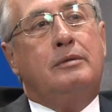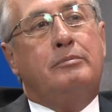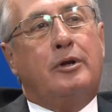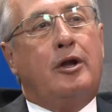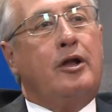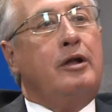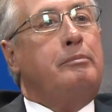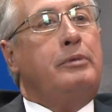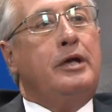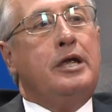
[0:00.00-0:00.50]
but
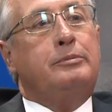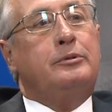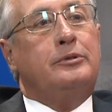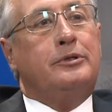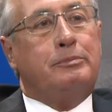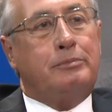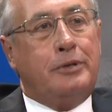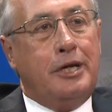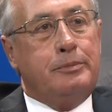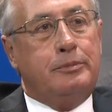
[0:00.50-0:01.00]
on a
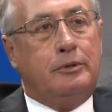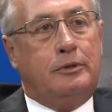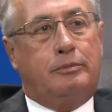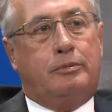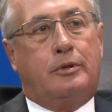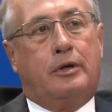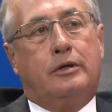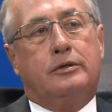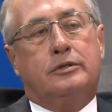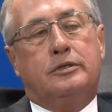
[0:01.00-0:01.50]
people-to-people
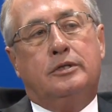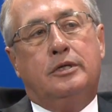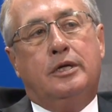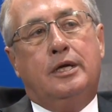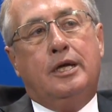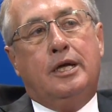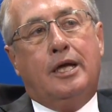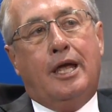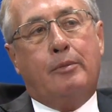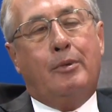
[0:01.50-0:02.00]
approach.
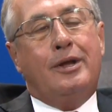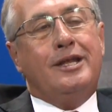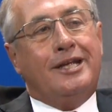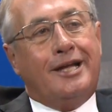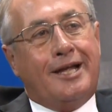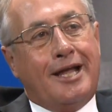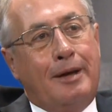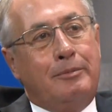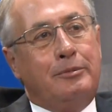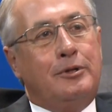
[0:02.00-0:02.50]
And when you
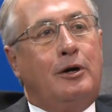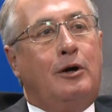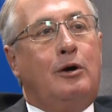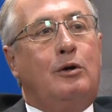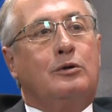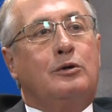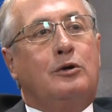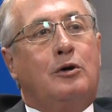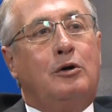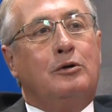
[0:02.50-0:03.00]
come to
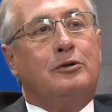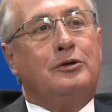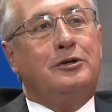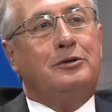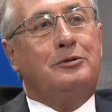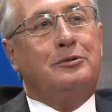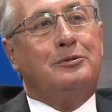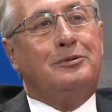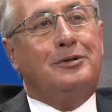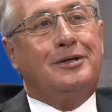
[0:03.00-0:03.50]
Hong Kong,
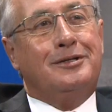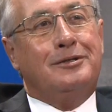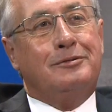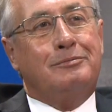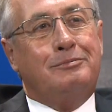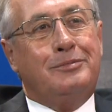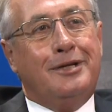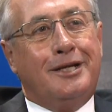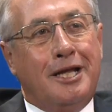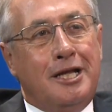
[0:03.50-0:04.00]
you
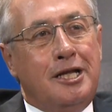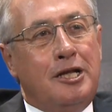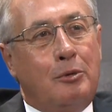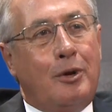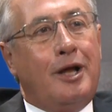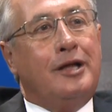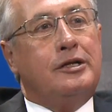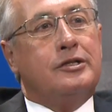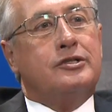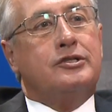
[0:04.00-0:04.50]
begin
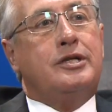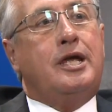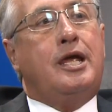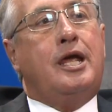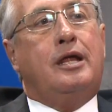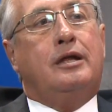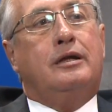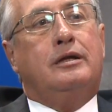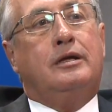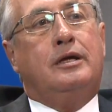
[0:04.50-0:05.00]
to
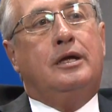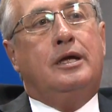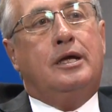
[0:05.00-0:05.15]
understand